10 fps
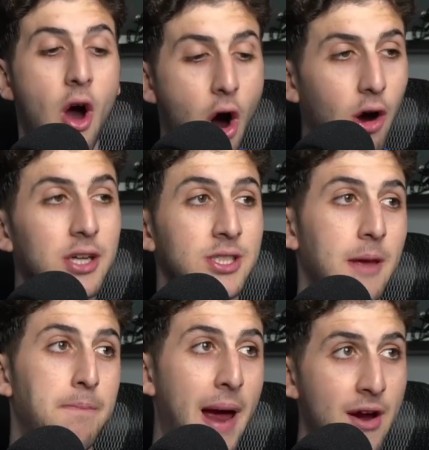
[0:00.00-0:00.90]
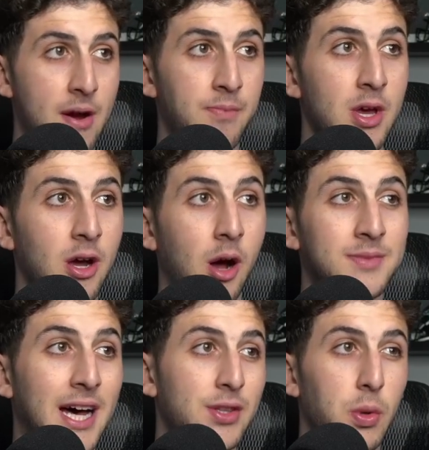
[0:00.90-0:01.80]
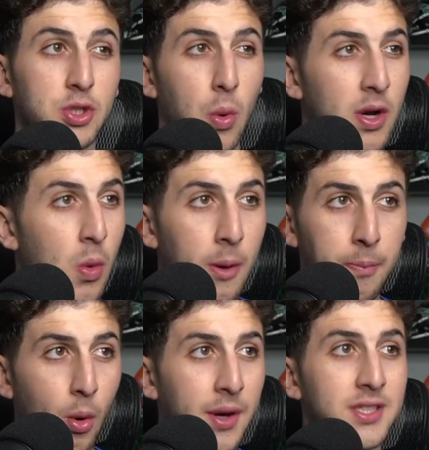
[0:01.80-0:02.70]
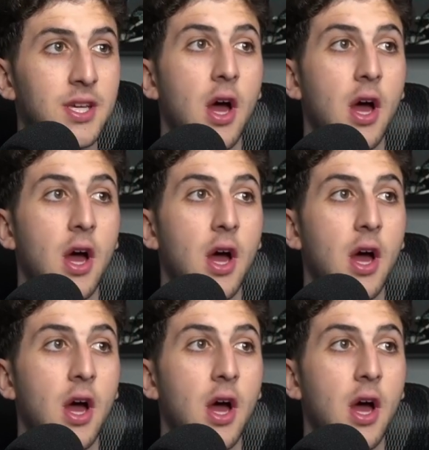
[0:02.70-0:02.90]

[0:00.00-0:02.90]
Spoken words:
RJ Barrett comes out there with 21 points,